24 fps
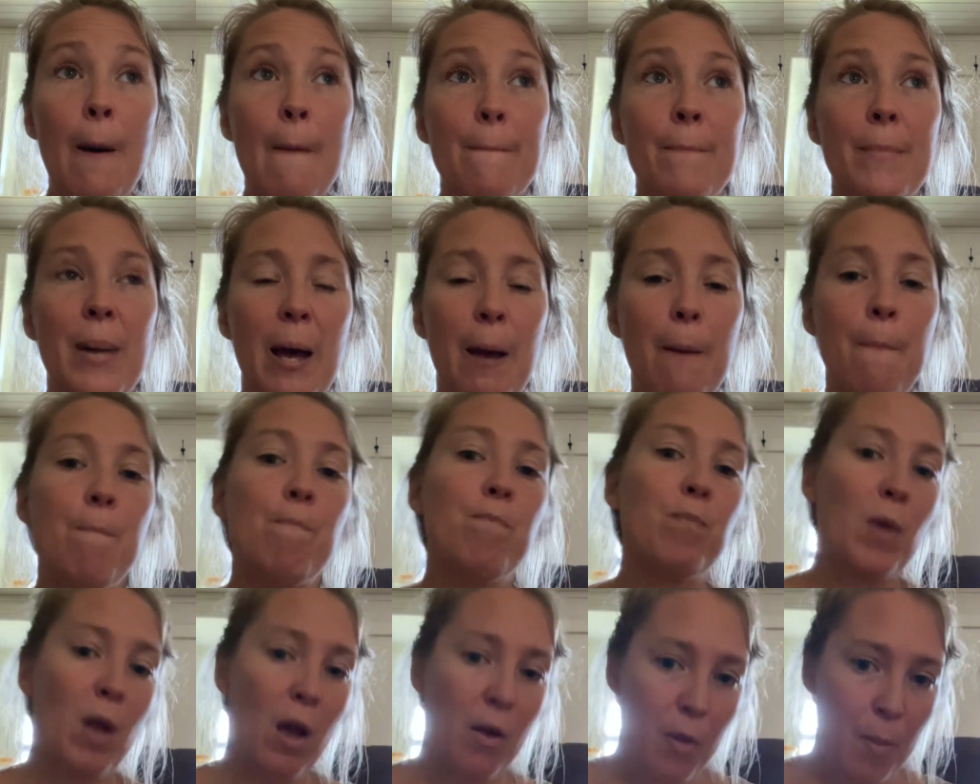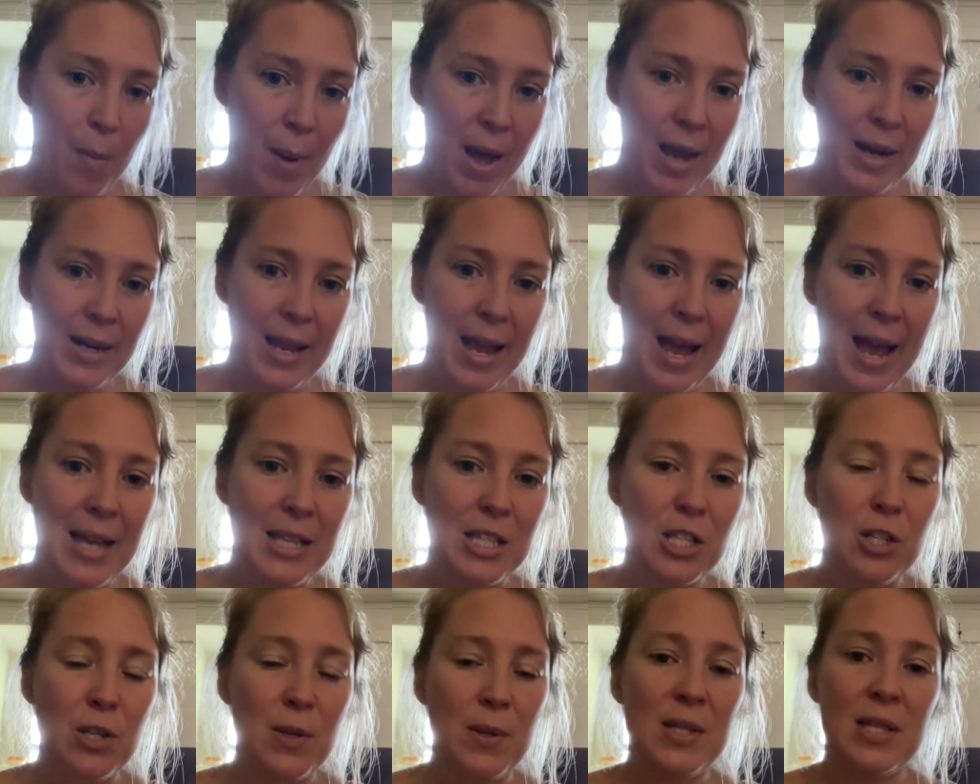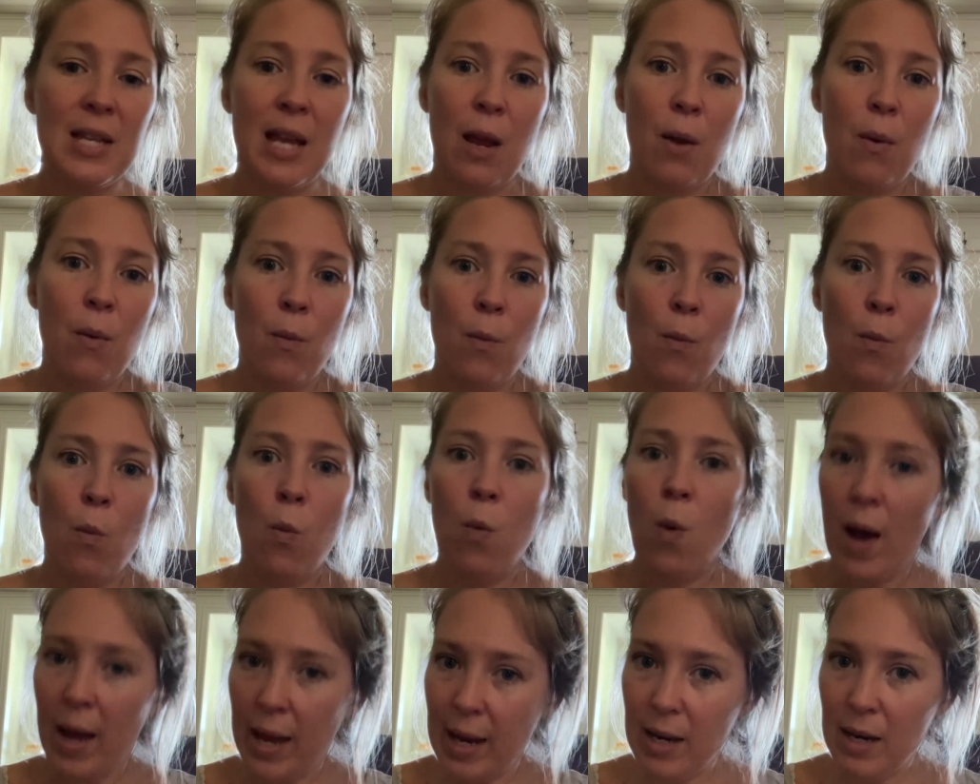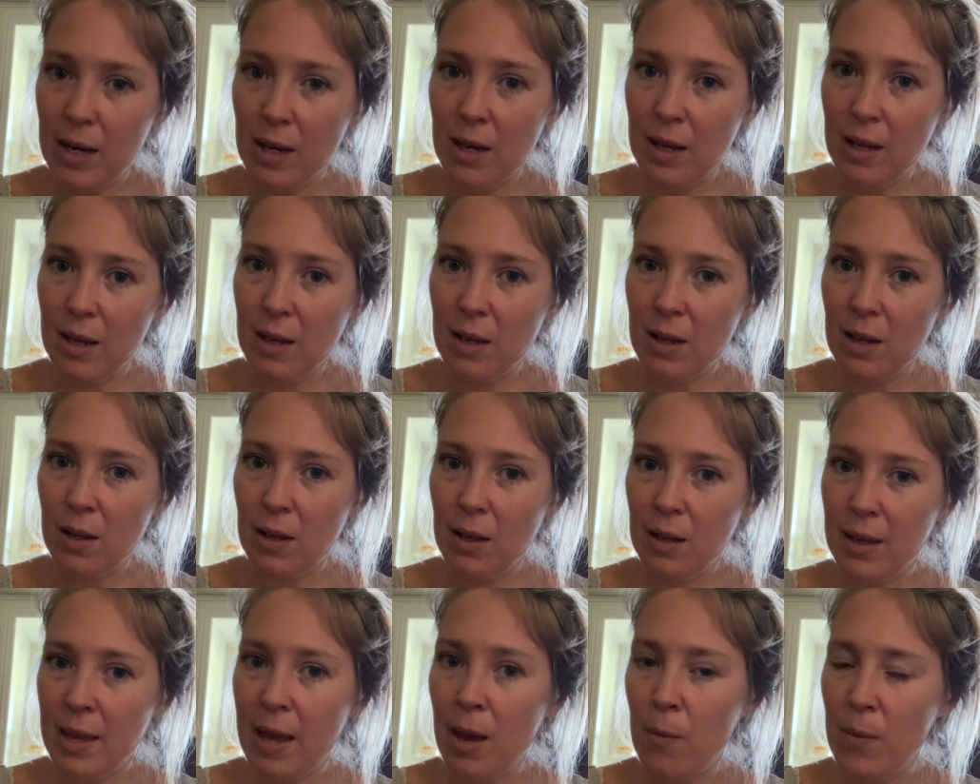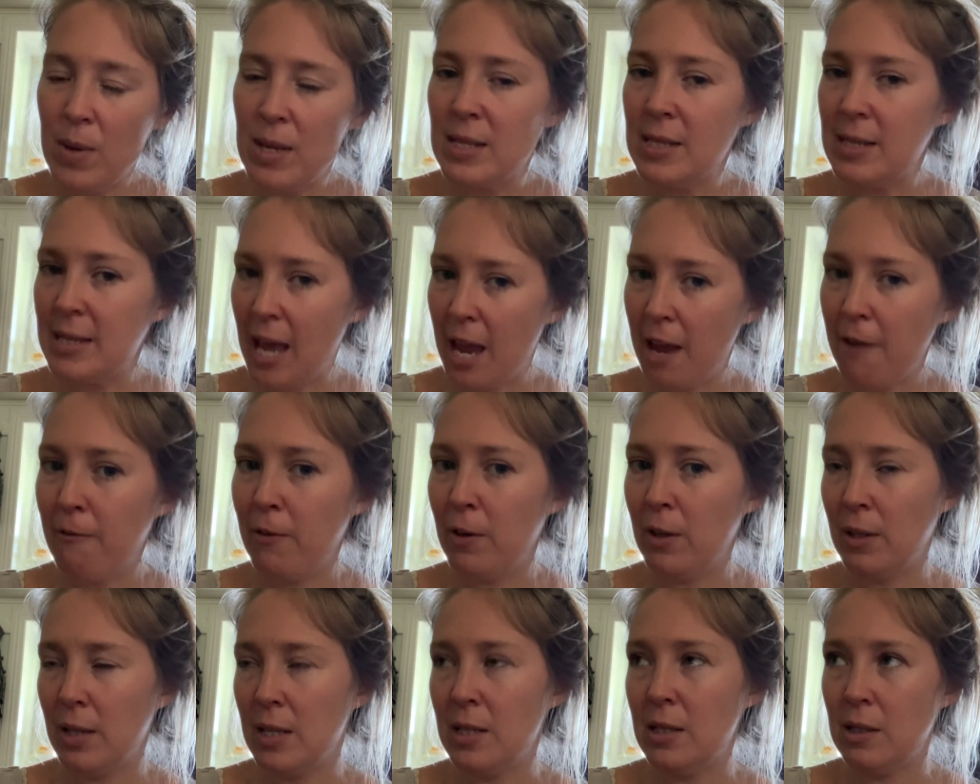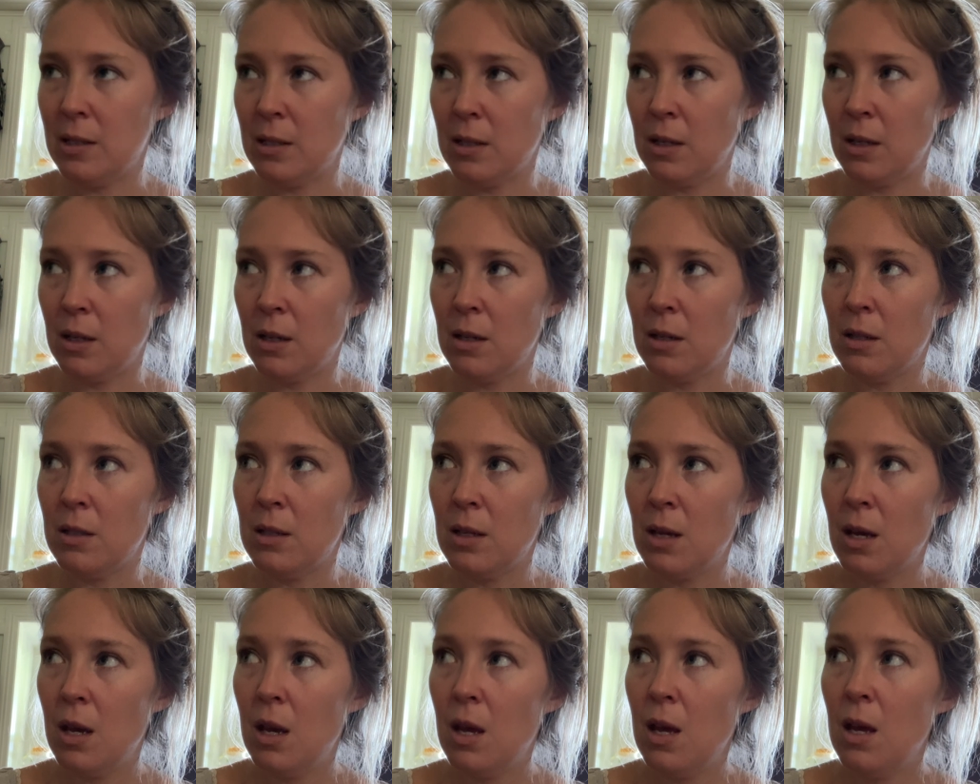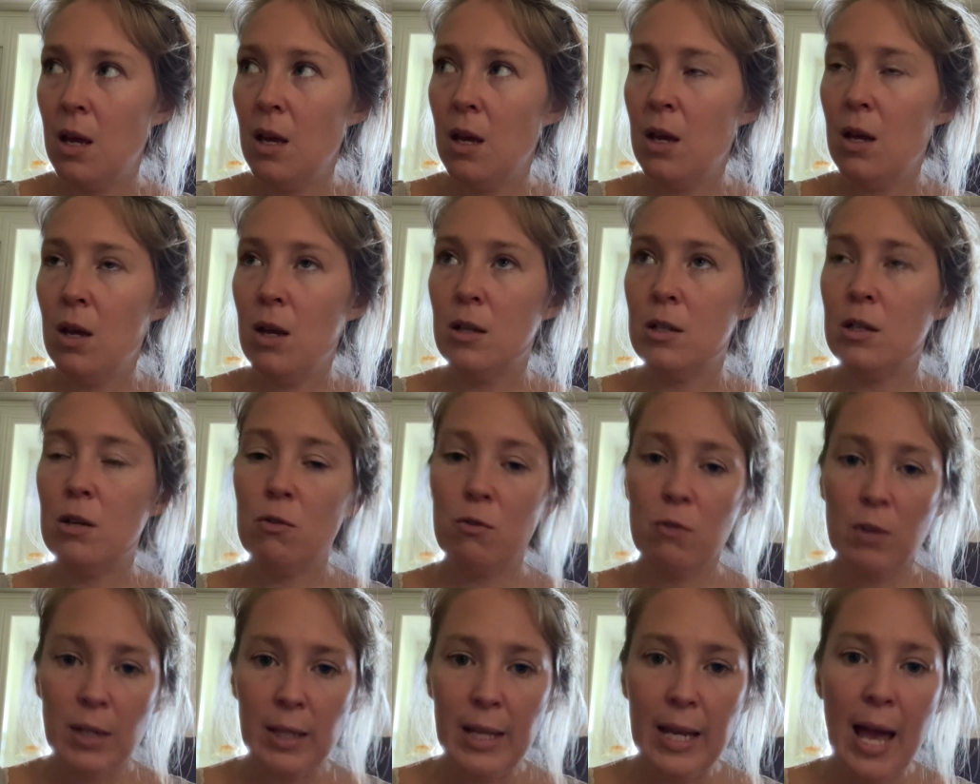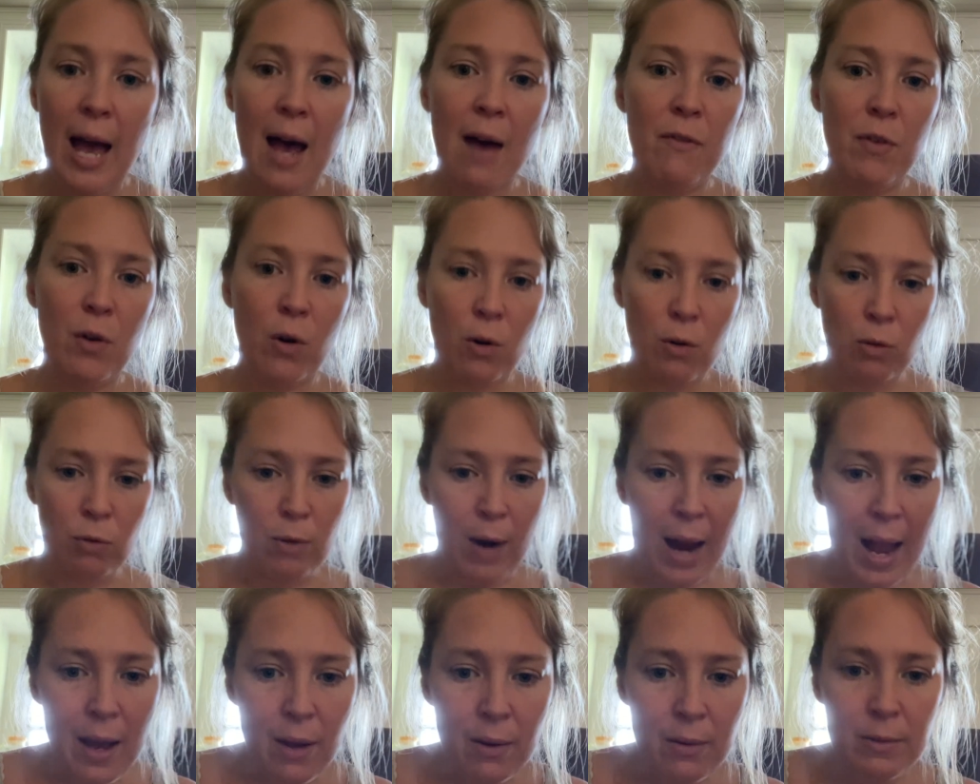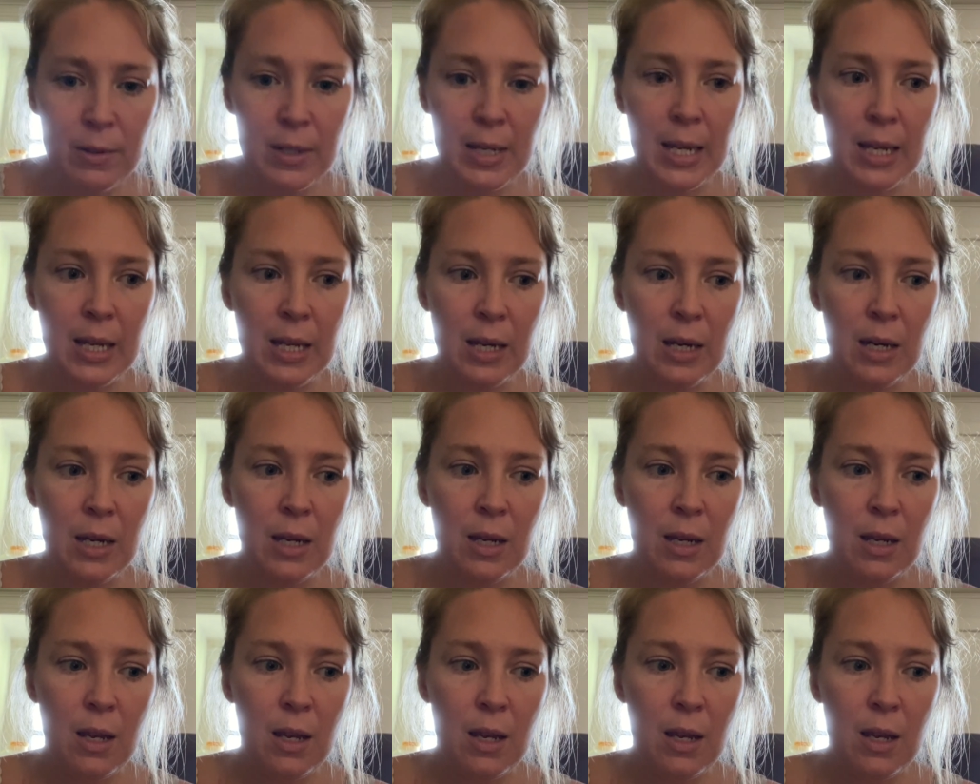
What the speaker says: but on the podcast, she was saying, what can we say for listeners to really have a grounded